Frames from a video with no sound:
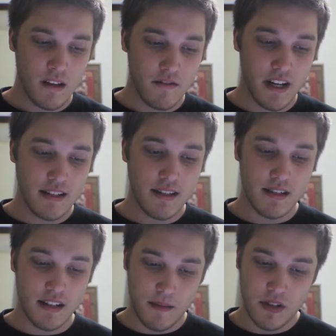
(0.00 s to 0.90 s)
Vanessa
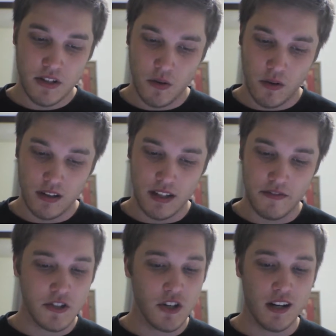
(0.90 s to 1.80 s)
slams the door,
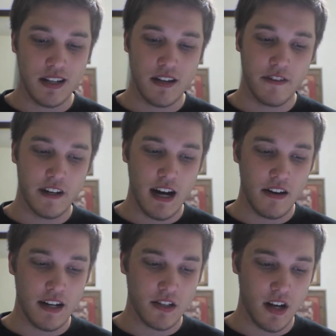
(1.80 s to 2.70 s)
leaving Charlie to figure
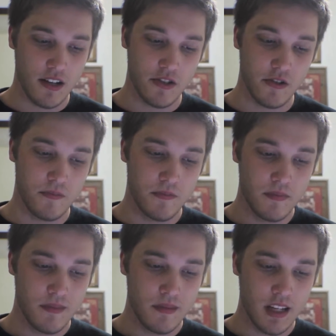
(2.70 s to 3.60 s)
out his costume.
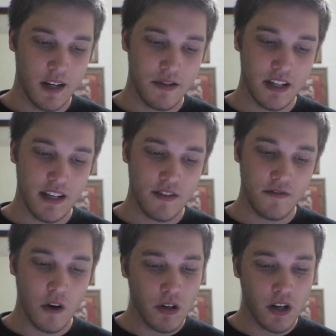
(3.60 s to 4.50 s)
He receives a
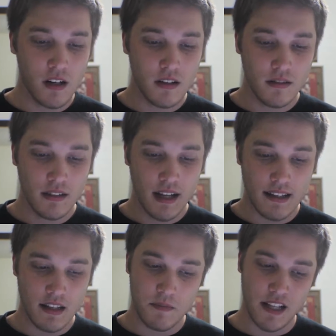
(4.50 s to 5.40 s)
phone call.
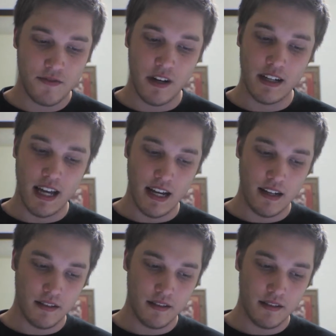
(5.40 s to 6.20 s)
It's his best friend, Kate.